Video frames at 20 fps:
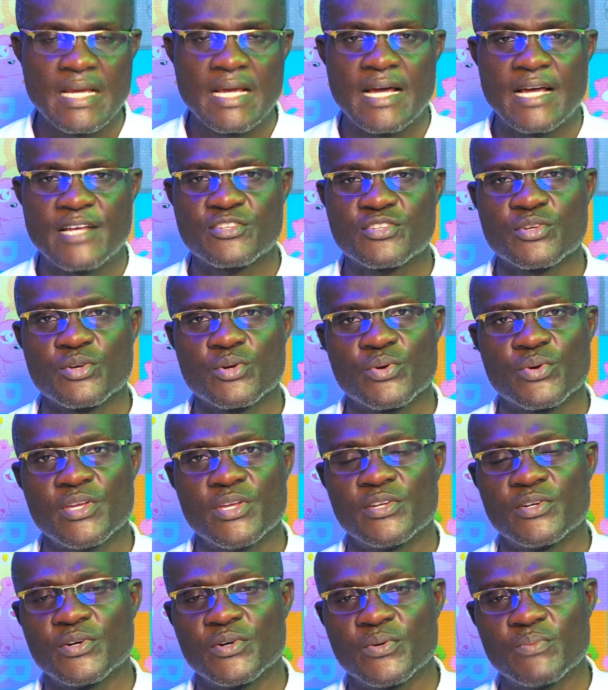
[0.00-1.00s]
And so,
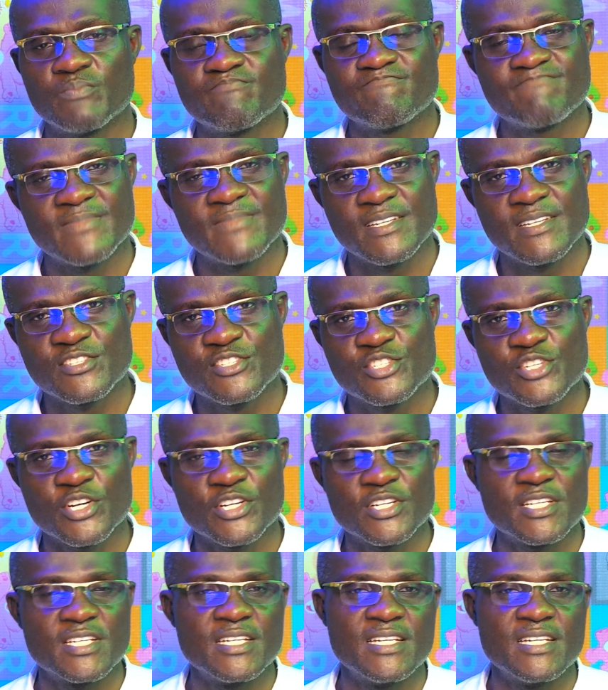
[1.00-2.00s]
you know, his
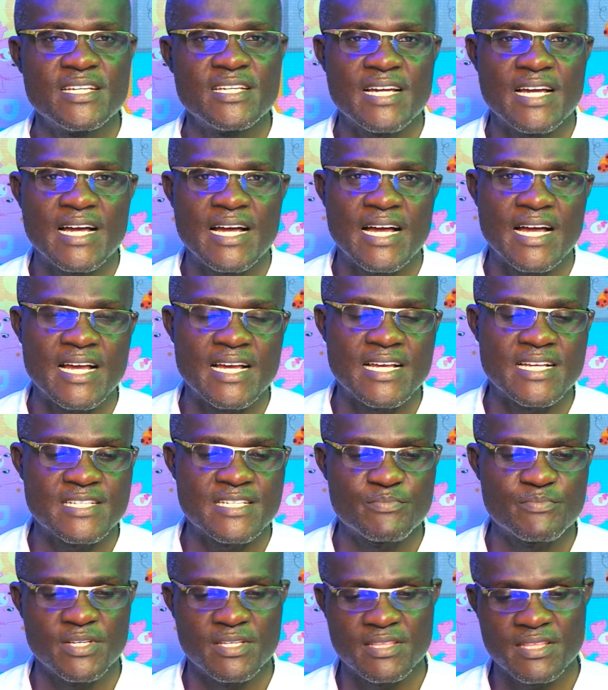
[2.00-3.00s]
journey has
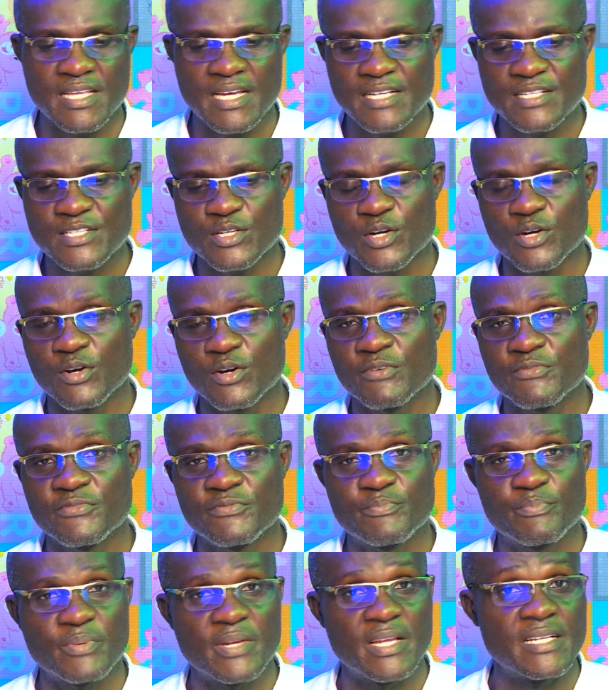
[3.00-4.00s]
been that of
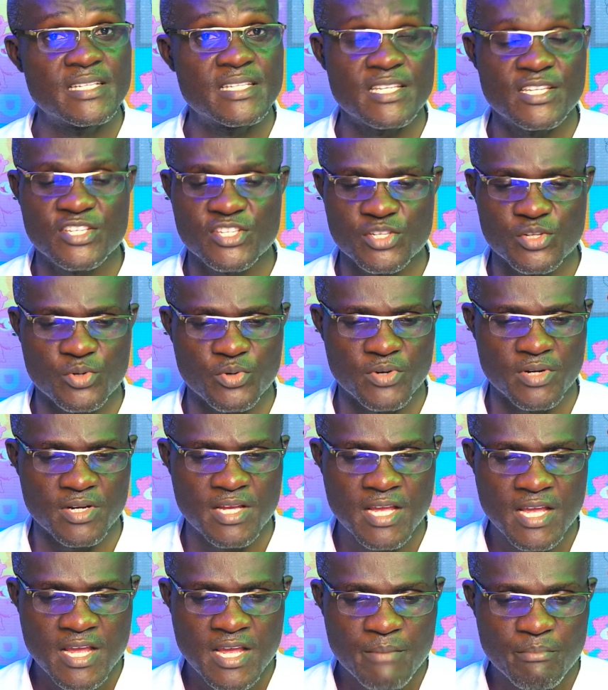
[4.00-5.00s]
plenty story.
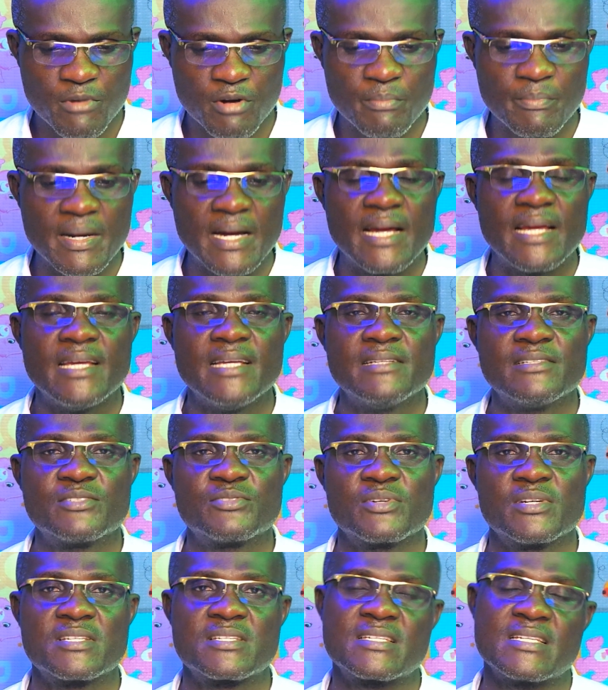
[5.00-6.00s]
But my
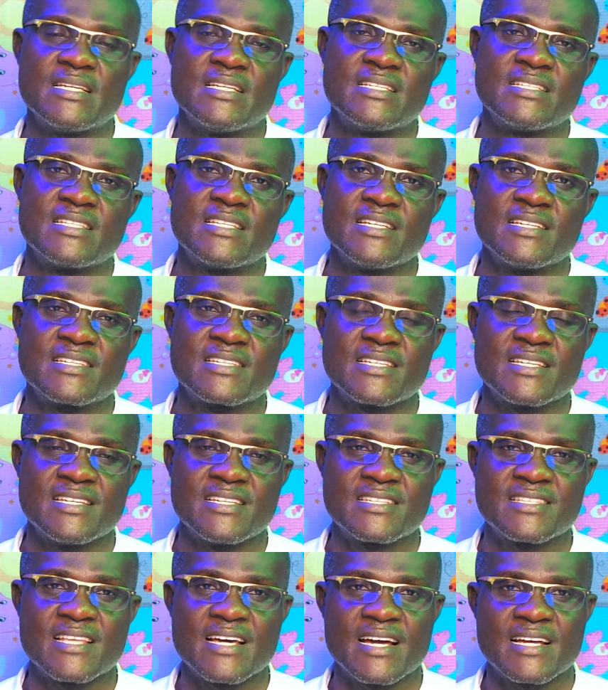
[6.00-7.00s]
interest in this
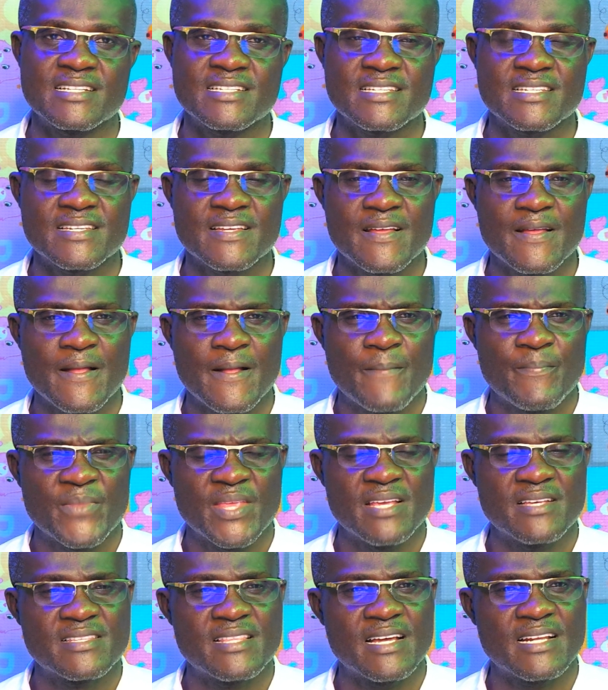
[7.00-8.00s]
is
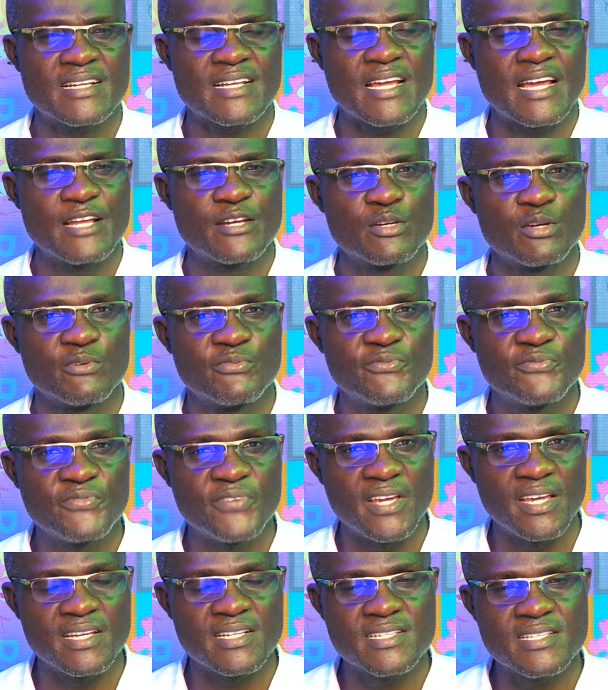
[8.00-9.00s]
that kind of
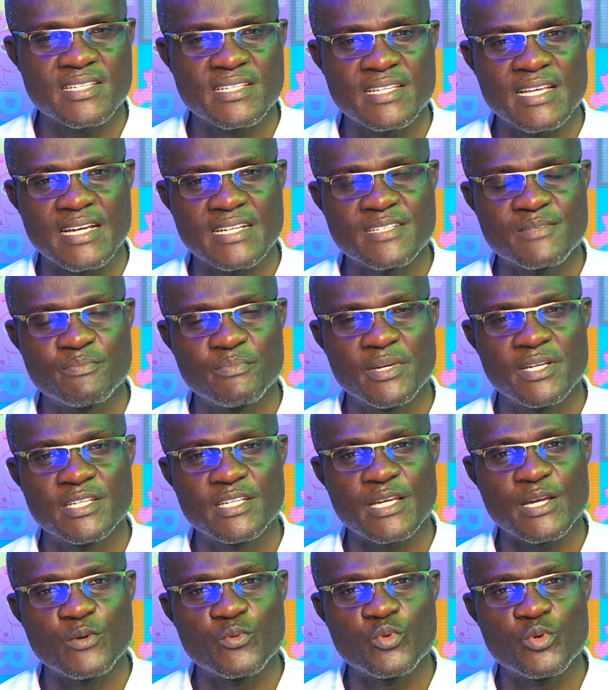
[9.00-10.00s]
faith that made
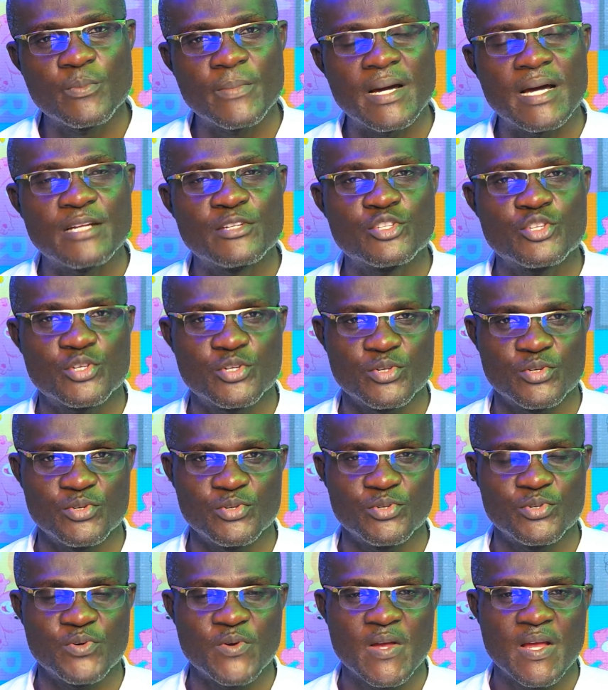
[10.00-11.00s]
a woman
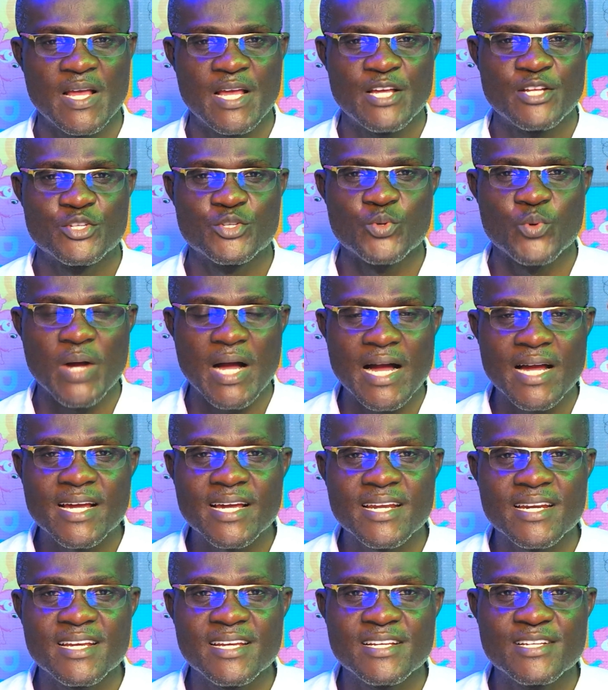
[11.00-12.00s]
to
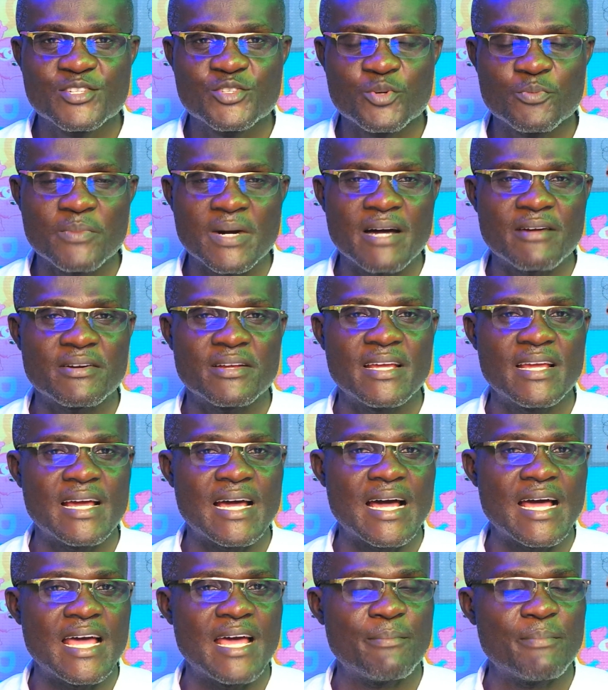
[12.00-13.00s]
agree to marry
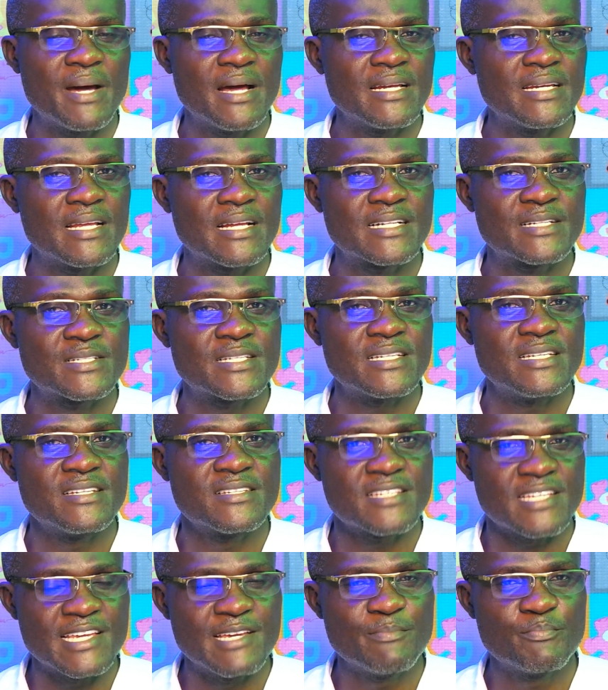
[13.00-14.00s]
a man that
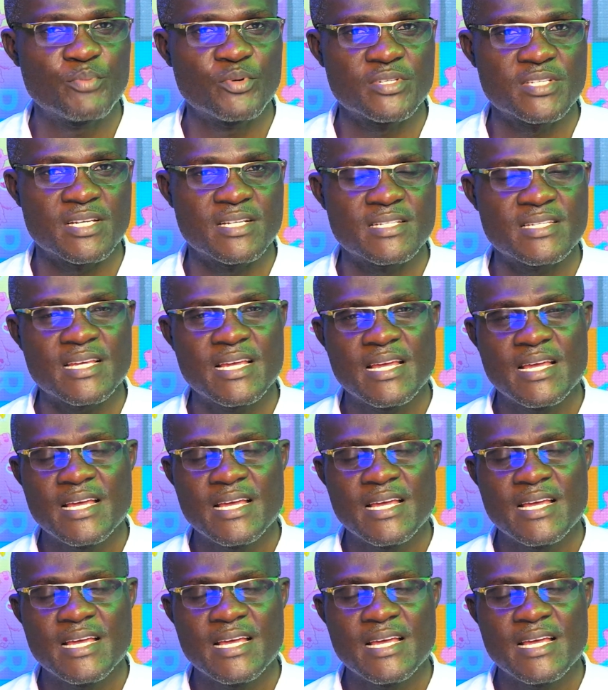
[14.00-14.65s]
is impotent.